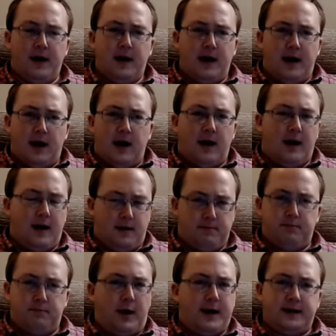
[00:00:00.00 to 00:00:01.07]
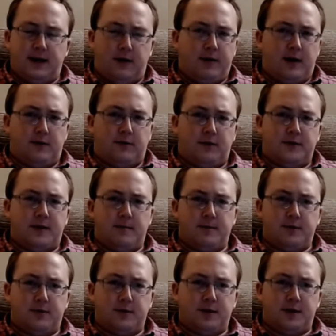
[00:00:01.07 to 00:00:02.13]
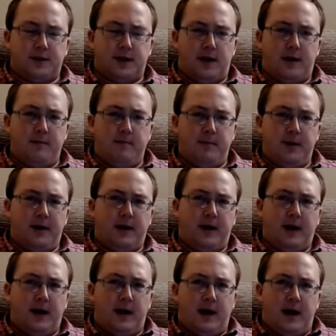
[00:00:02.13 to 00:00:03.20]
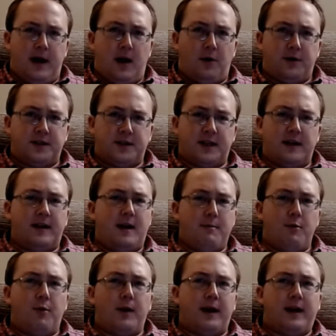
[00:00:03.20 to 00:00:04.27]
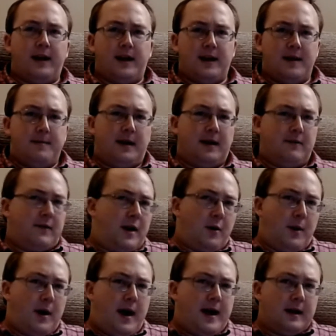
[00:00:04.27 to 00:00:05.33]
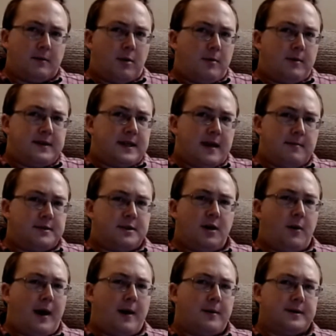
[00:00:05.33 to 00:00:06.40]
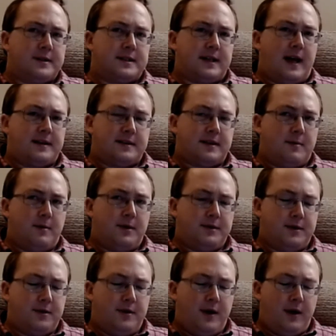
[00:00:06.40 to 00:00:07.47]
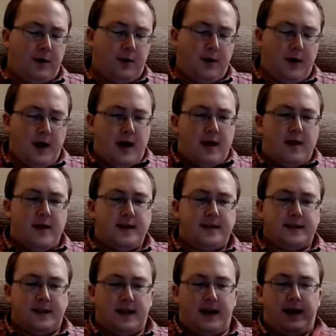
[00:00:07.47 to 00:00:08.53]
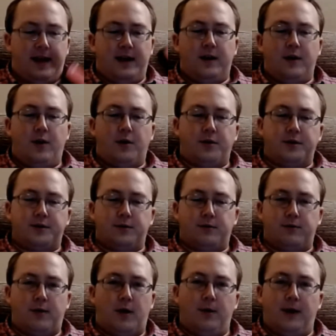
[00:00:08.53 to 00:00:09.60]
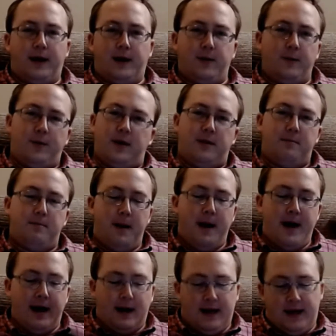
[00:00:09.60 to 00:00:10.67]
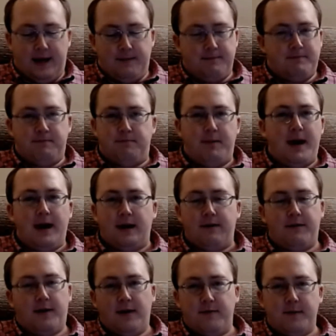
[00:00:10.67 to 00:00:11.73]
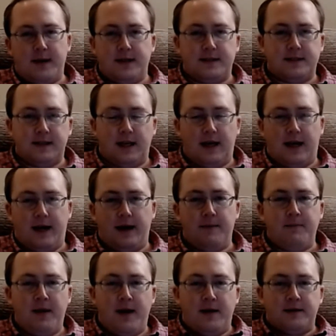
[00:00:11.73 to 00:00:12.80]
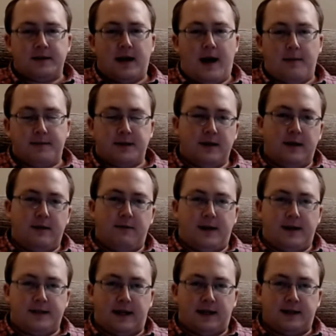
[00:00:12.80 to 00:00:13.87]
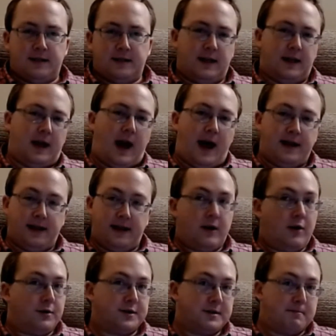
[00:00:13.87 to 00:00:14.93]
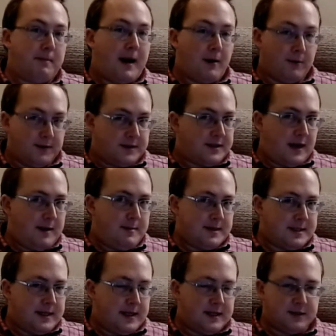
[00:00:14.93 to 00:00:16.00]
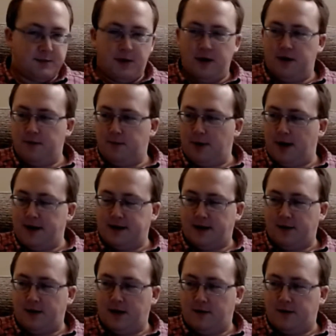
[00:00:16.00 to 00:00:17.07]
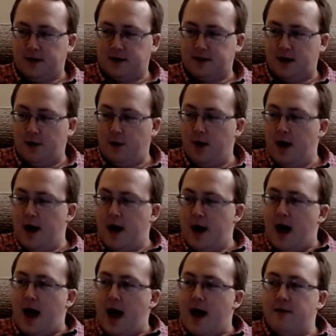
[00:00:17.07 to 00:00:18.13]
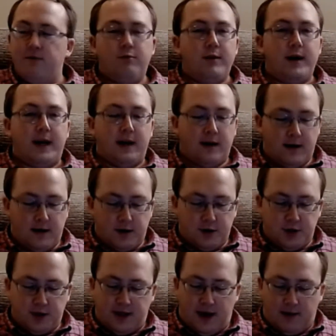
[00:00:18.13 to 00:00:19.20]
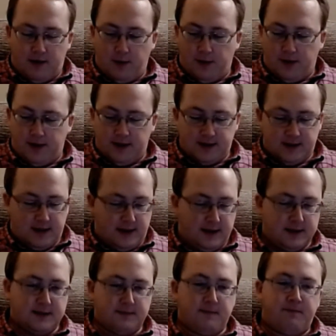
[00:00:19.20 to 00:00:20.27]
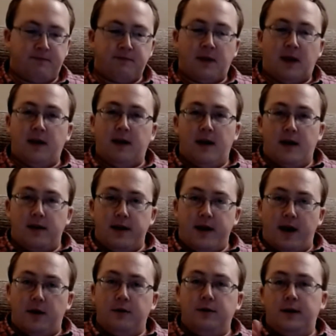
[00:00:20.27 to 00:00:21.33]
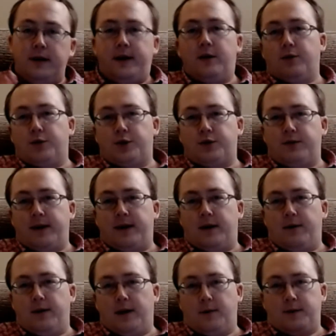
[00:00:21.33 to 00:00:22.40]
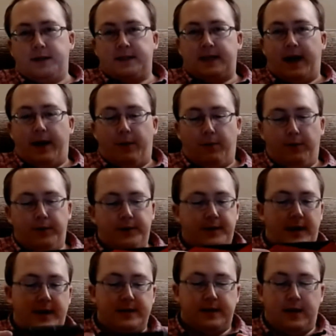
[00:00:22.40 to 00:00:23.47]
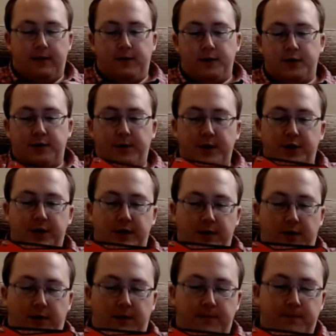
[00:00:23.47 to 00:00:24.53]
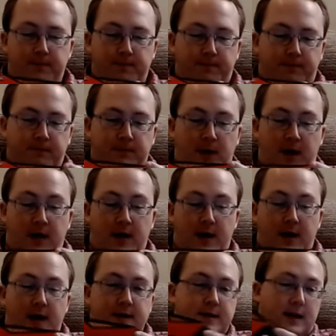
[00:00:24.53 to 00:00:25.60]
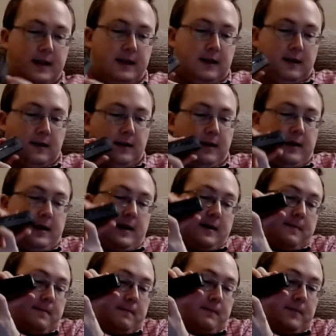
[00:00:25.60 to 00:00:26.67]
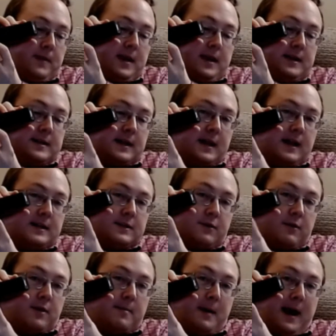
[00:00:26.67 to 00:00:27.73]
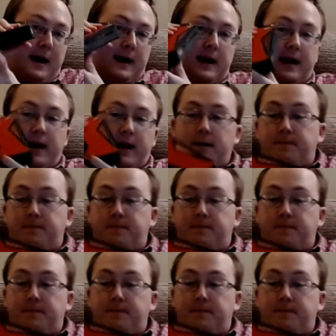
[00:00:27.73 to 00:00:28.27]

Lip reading: a breakdown cover of some sort at the time, but on a Sunday morning in the middle of nowhere, it'll probably take them 2 hours to get someone to you. This thing got us all rolling with barely 5 minutes delay. It's absolutely fantastic, and it costs about the same as a year's worth of breakdown cover, so every car should carry one of these things. The only cautionary note I would sound is that if you switch it on, there's a little indicator on the back here